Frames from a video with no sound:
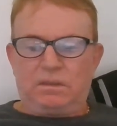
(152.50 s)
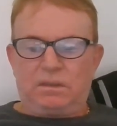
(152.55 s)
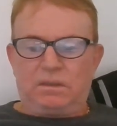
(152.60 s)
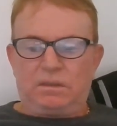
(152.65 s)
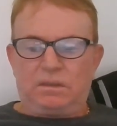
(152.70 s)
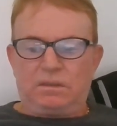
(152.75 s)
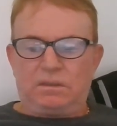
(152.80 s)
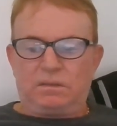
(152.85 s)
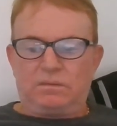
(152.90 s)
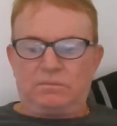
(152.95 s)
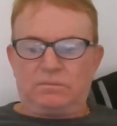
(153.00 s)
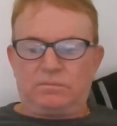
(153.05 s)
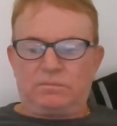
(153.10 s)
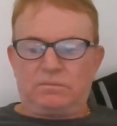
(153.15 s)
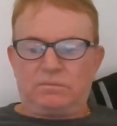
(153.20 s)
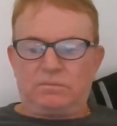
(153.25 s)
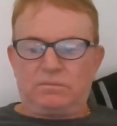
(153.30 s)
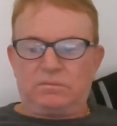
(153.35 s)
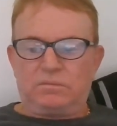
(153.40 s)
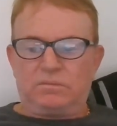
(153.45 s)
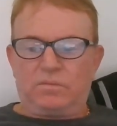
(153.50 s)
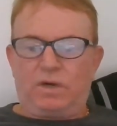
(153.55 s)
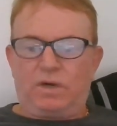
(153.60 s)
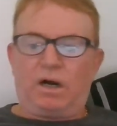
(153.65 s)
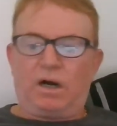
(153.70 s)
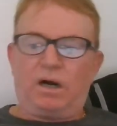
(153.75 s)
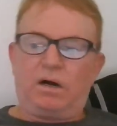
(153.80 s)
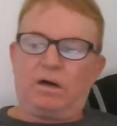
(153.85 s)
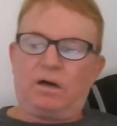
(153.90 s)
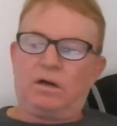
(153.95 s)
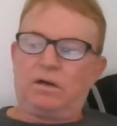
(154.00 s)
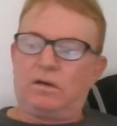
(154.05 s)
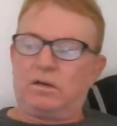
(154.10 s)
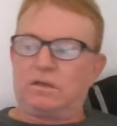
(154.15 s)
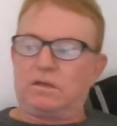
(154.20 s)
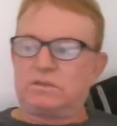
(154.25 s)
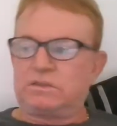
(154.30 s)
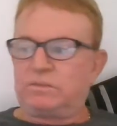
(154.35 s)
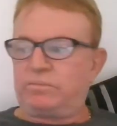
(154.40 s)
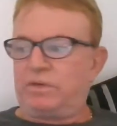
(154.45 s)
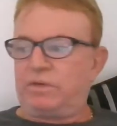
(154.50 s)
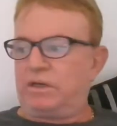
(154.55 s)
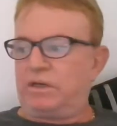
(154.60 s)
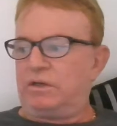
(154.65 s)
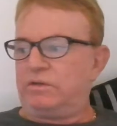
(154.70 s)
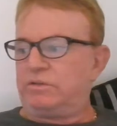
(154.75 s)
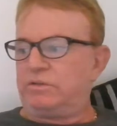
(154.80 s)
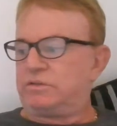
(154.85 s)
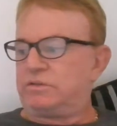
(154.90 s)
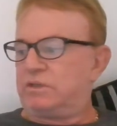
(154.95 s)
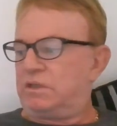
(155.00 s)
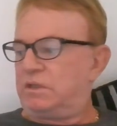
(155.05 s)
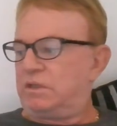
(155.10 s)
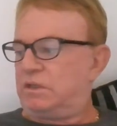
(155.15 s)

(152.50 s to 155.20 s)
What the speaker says: Um, well, I suppose